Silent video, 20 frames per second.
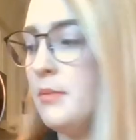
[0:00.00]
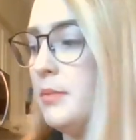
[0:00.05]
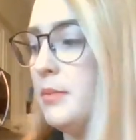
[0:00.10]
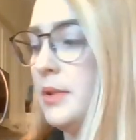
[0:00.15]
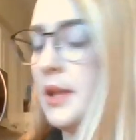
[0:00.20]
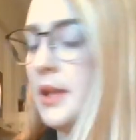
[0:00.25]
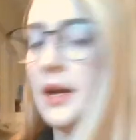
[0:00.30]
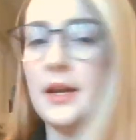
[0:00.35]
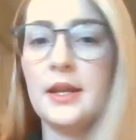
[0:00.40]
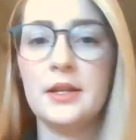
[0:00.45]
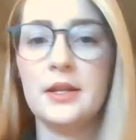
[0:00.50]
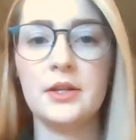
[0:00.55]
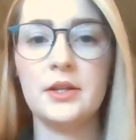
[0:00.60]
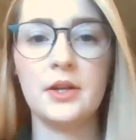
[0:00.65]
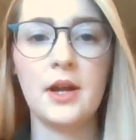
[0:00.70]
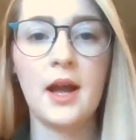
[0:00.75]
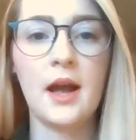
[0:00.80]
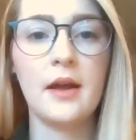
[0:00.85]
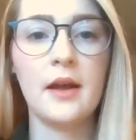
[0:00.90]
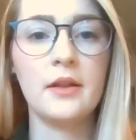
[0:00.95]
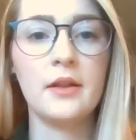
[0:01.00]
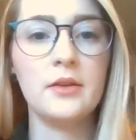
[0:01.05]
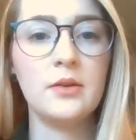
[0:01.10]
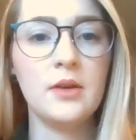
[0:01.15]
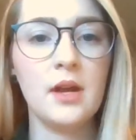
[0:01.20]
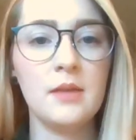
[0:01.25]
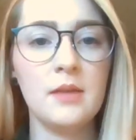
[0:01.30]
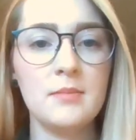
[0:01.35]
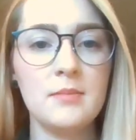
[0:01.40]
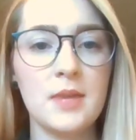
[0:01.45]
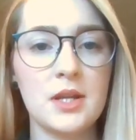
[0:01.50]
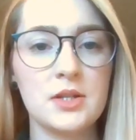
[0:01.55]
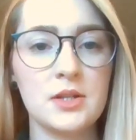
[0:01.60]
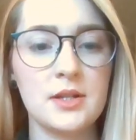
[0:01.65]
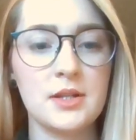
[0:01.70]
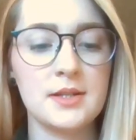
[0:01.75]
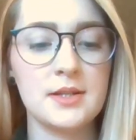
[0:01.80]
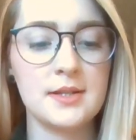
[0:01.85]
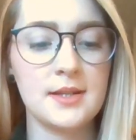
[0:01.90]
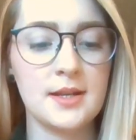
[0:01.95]
Plug in your hot glue gun, make sure
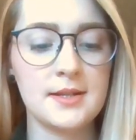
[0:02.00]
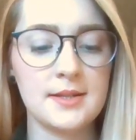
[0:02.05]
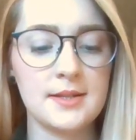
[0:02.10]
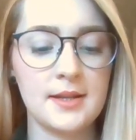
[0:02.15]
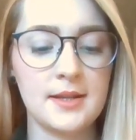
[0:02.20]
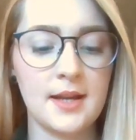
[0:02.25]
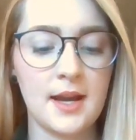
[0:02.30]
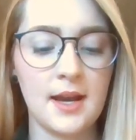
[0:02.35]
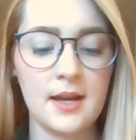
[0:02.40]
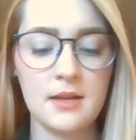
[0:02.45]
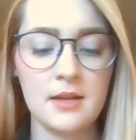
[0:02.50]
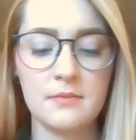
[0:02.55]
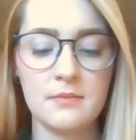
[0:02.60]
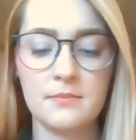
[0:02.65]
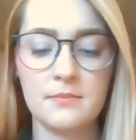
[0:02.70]
it's nice and hot.